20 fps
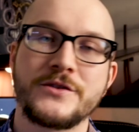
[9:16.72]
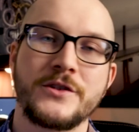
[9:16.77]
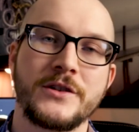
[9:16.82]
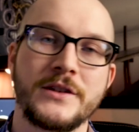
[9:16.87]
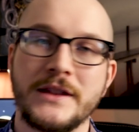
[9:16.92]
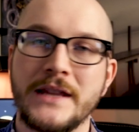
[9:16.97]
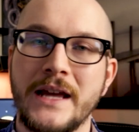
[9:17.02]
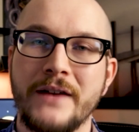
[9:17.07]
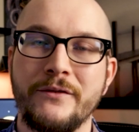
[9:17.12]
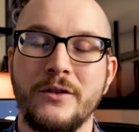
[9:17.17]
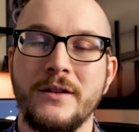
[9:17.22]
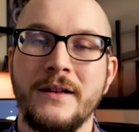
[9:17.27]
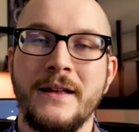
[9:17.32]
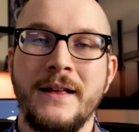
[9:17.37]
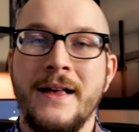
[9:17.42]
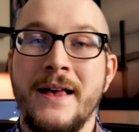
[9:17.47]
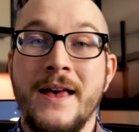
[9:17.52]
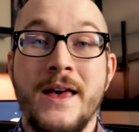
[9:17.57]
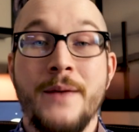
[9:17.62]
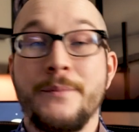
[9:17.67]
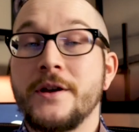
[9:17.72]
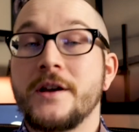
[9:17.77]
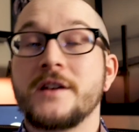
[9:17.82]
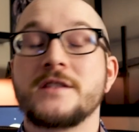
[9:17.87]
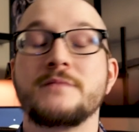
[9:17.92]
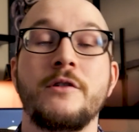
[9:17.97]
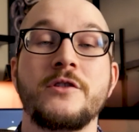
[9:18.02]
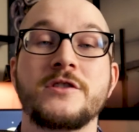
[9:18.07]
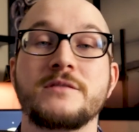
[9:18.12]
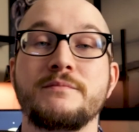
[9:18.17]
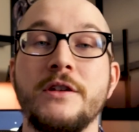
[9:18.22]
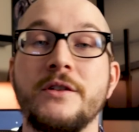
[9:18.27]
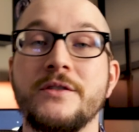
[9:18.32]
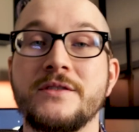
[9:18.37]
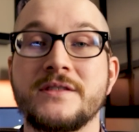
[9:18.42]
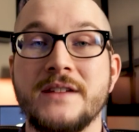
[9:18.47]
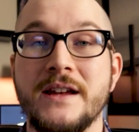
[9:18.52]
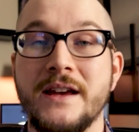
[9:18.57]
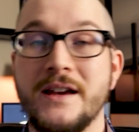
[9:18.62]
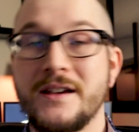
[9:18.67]
a certain level, because most
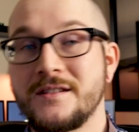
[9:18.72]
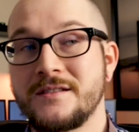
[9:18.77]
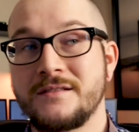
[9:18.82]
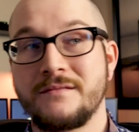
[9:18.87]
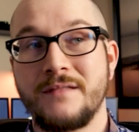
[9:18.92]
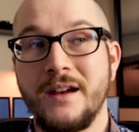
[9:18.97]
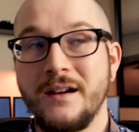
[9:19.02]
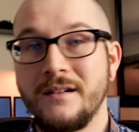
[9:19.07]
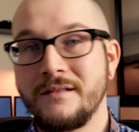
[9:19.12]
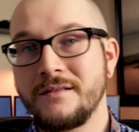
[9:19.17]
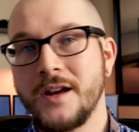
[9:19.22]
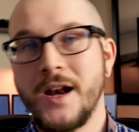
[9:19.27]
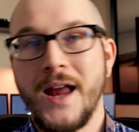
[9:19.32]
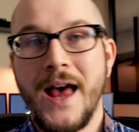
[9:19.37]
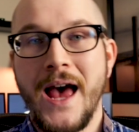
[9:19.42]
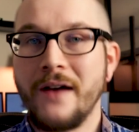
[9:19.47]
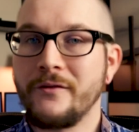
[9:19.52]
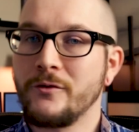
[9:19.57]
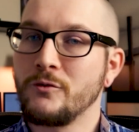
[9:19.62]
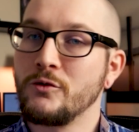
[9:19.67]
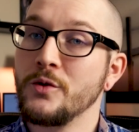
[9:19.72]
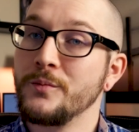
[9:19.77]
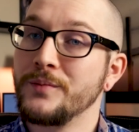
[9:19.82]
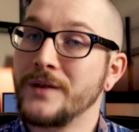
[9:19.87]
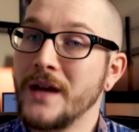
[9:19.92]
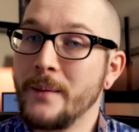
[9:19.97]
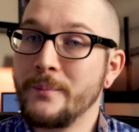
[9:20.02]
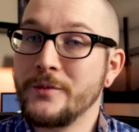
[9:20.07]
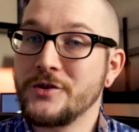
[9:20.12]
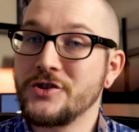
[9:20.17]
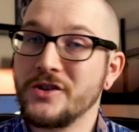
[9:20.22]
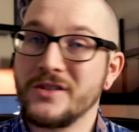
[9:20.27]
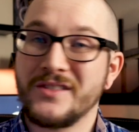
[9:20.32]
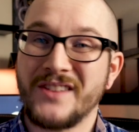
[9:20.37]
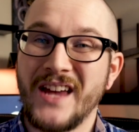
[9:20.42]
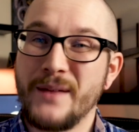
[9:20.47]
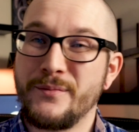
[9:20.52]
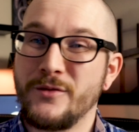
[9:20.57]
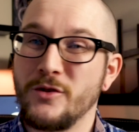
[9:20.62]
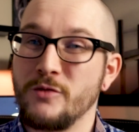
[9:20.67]
milk snakes, they're going to have room temperature
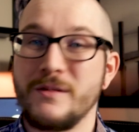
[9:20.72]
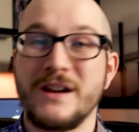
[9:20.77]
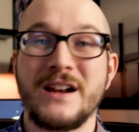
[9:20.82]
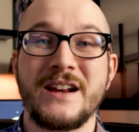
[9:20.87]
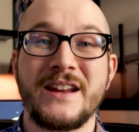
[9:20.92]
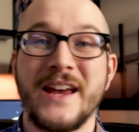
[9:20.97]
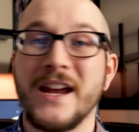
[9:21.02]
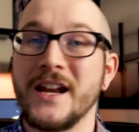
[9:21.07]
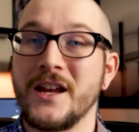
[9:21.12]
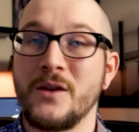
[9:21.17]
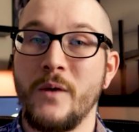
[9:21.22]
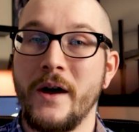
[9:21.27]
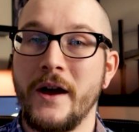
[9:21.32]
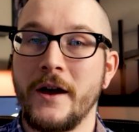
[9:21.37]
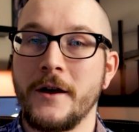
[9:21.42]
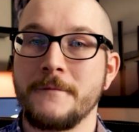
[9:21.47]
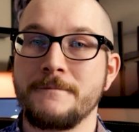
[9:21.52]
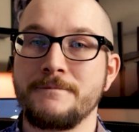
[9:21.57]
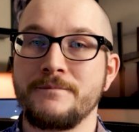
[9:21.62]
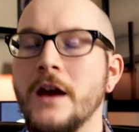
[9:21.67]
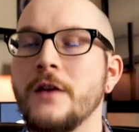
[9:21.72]
type humidity anyway.